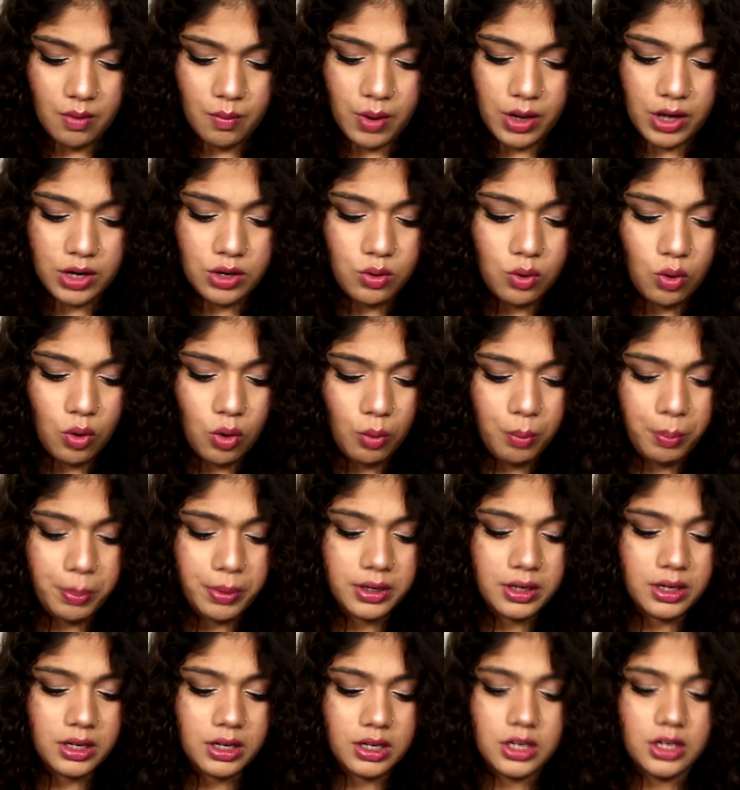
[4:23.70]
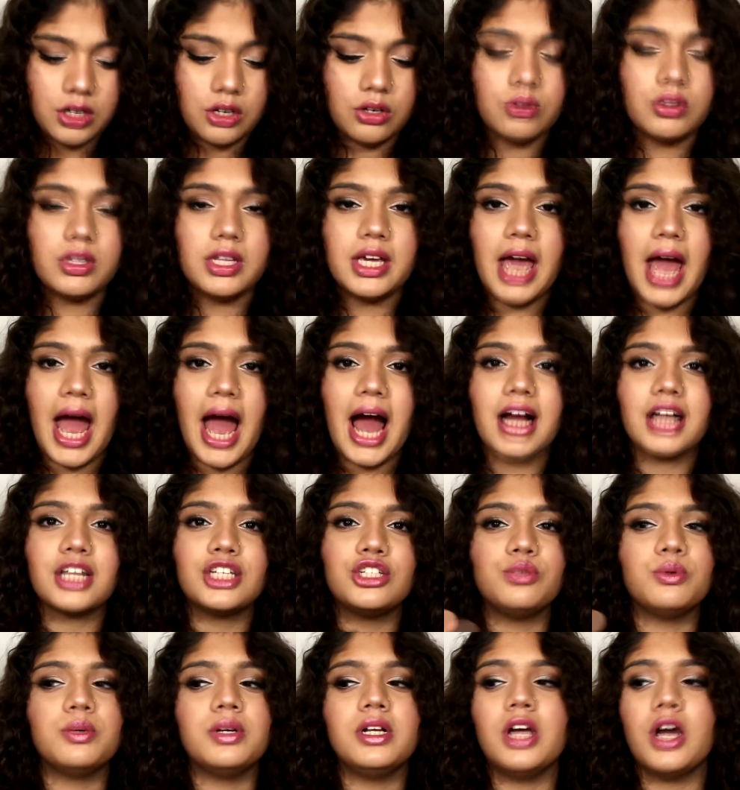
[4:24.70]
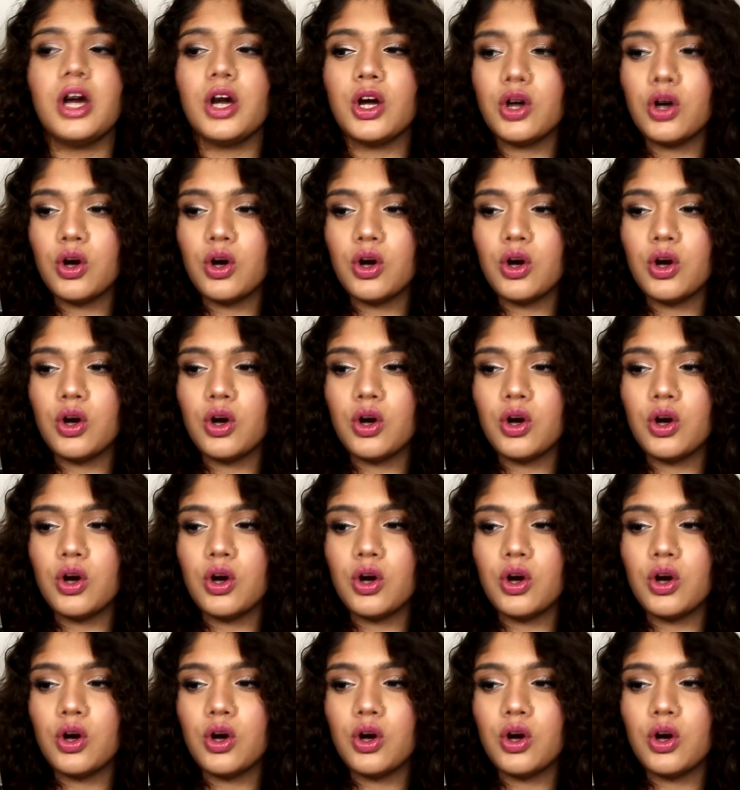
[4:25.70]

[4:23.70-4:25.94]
When you open to the actual